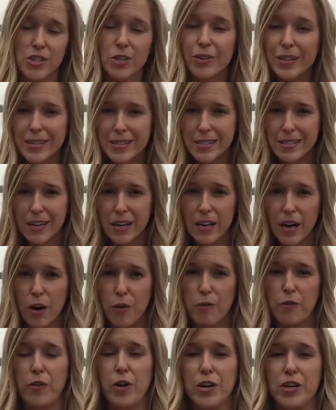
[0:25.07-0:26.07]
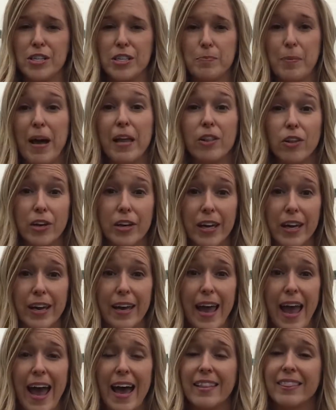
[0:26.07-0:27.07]
So let's start out first by
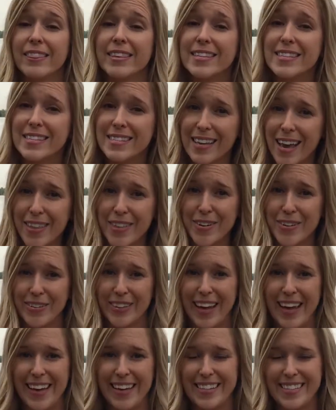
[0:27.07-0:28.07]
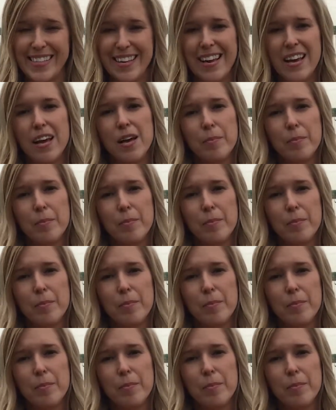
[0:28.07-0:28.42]
looking at the southern lakes,